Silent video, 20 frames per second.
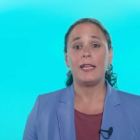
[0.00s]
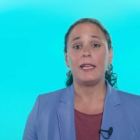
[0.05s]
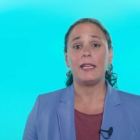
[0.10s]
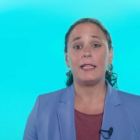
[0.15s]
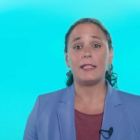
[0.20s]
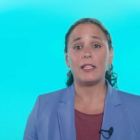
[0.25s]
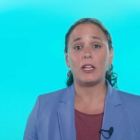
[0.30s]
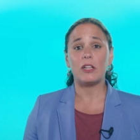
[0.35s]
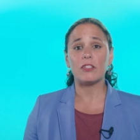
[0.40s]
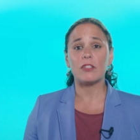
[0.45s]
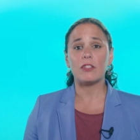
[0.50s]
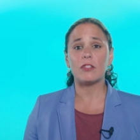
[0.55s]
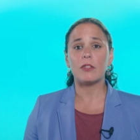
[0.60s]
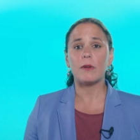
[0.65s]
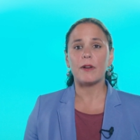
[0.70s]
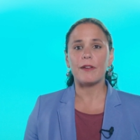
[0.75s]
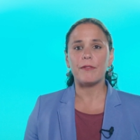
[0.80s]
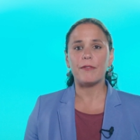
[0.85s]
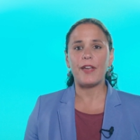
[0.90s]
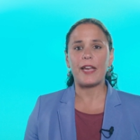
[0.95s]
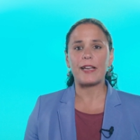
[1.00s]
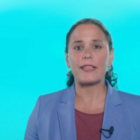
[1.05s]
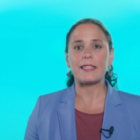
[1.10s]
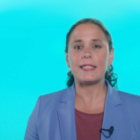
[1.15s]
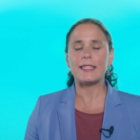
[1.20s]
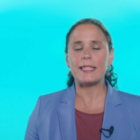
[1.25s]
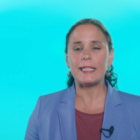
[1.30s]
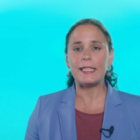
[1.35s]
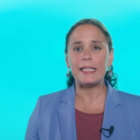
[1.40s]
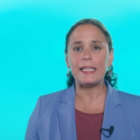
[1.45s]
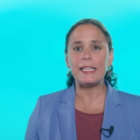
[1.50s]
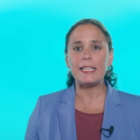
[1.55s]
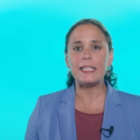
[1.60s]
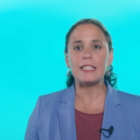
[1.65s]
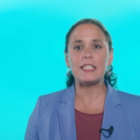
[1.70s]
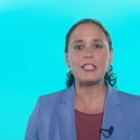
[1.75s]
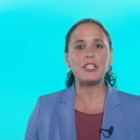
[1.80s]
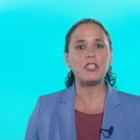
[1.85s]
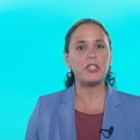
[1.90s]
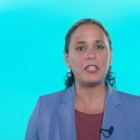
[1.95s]
It also affects
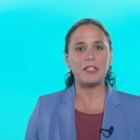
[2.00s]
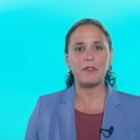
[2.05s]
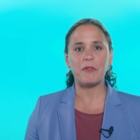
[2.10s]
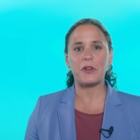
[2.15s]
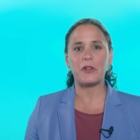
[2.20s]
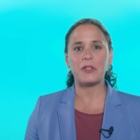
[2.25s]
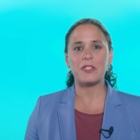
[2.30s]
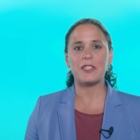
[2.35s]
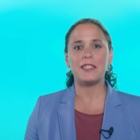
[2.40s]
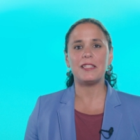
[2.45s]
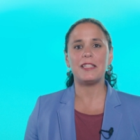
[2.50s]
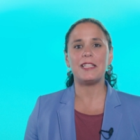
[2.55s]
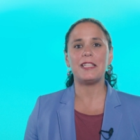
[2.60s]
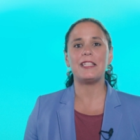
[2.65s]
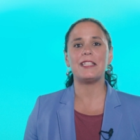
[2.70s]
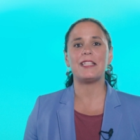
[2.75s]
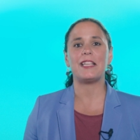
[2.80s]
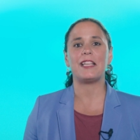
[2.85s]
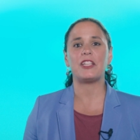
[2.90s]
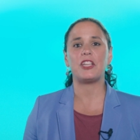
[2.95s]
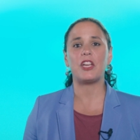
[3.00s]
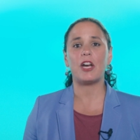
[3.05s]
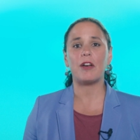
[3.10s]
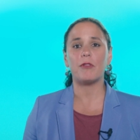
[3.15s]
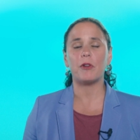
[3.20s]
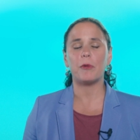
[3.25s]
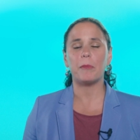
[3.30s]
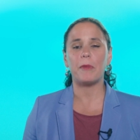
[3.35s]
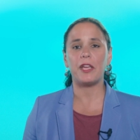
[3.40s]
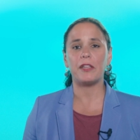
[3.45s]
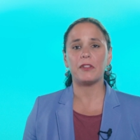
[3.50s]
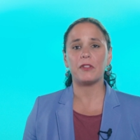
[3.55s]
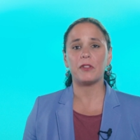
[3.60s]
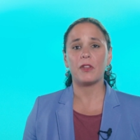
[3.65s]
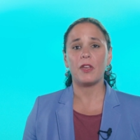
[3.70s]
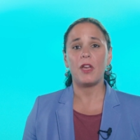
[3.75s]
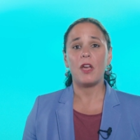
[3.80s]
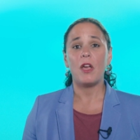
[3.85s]
cities, universities, and government,